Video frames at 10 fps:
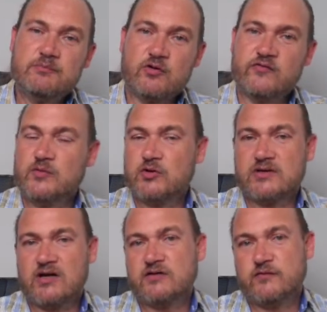profitable
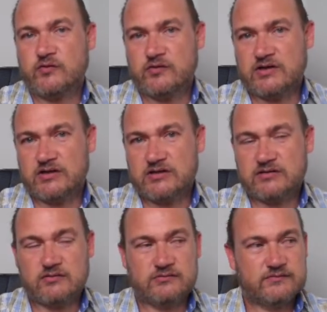trade
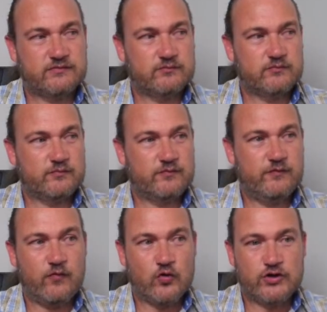
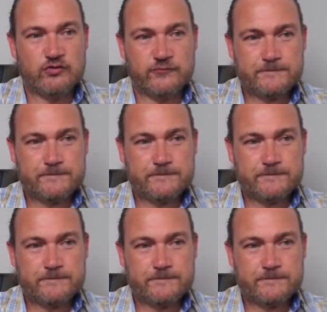for you.